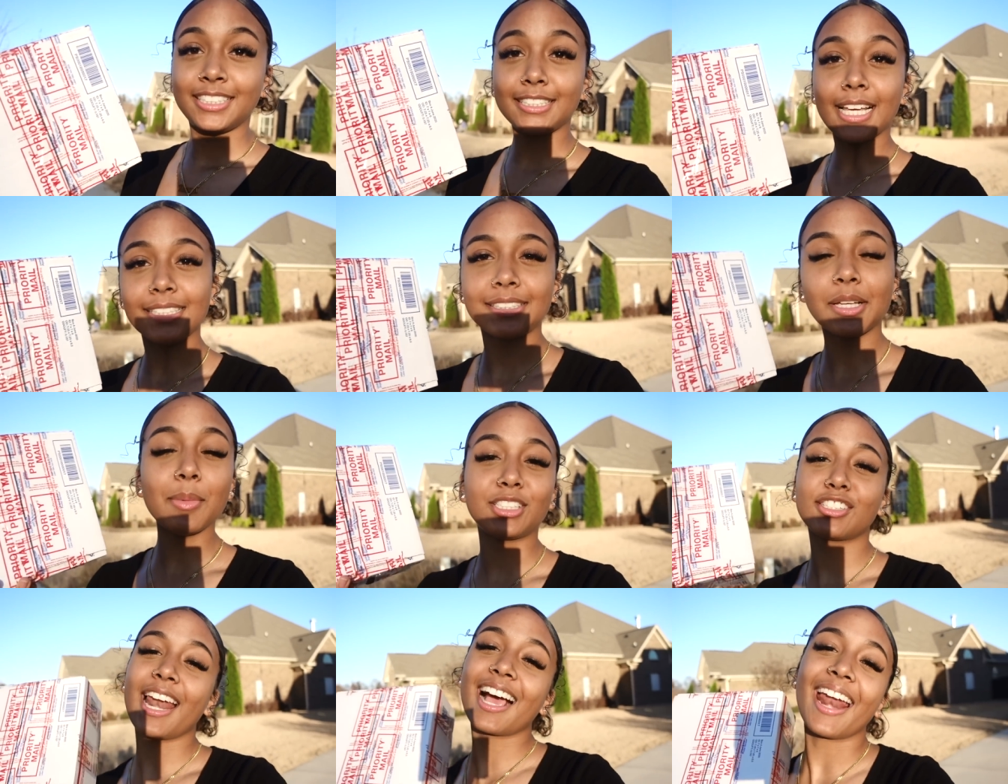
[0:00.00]
She sent it to me. She
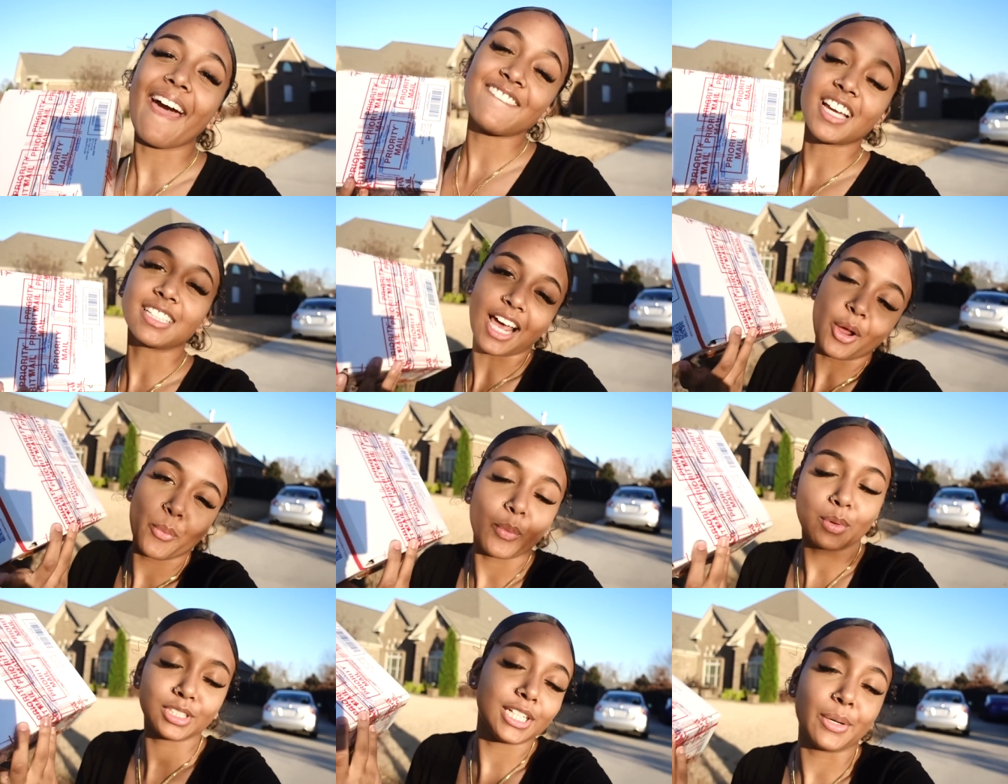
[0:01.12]
said I could have it because
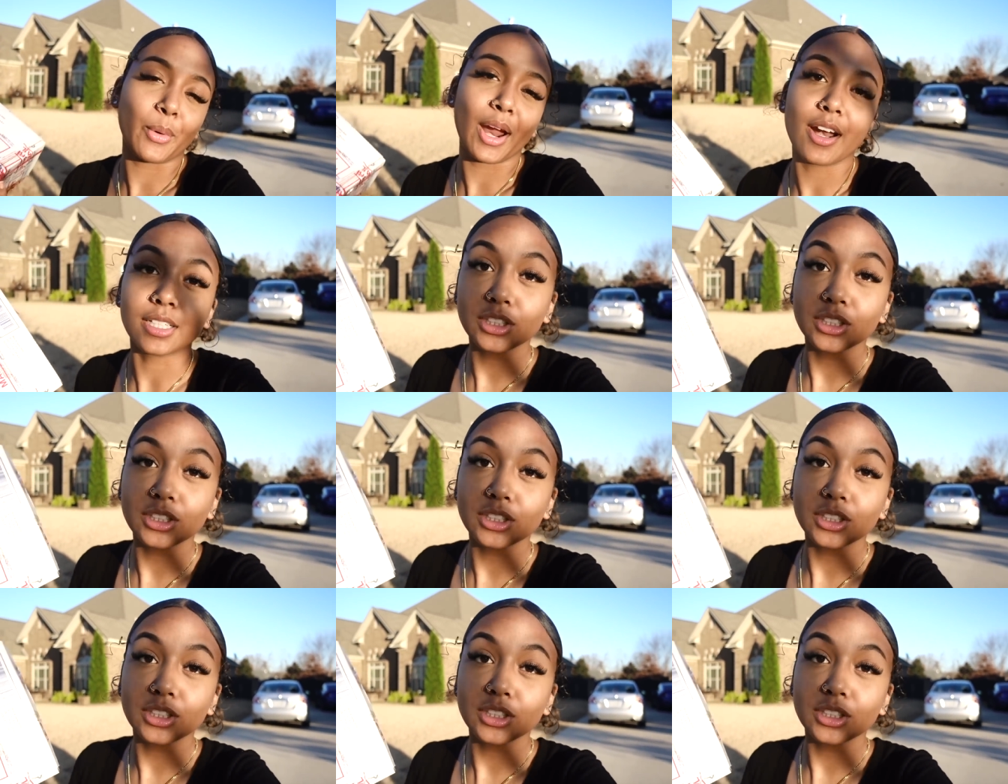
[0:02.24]
she didn't wear it.